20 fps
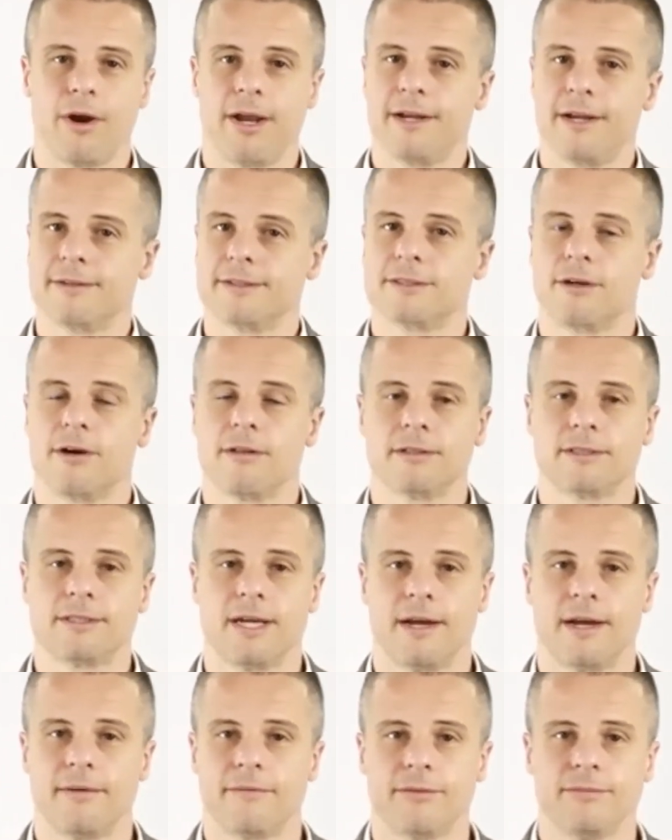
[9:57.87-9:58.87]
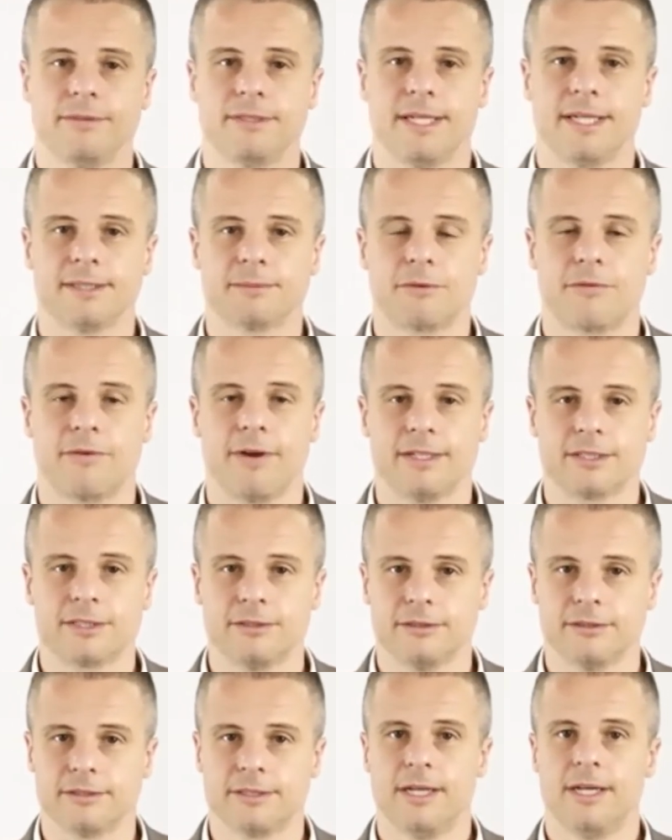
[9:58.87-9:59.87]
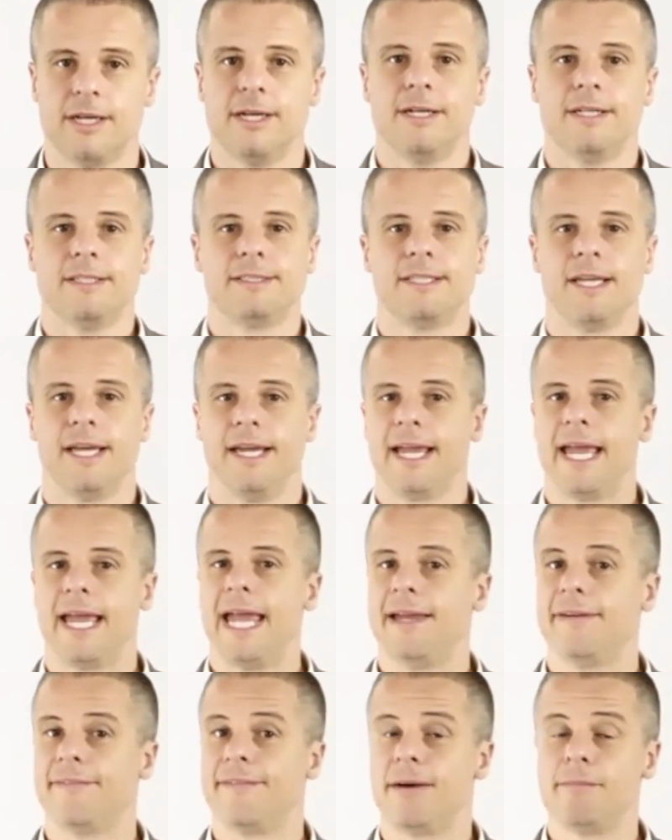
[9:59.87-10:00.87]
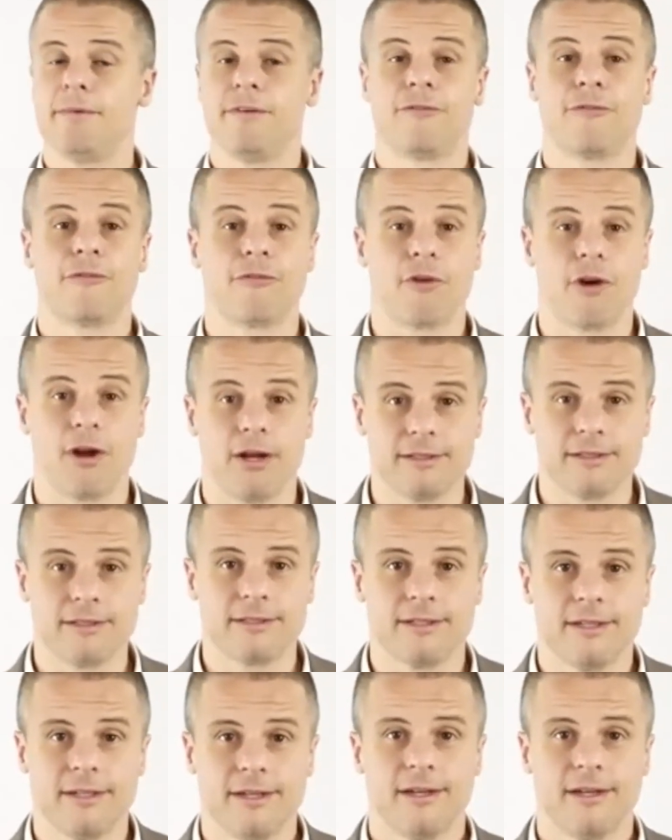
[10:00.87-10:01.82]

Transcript: I hear this all the time from sales professionals saying, hey, if I'm in front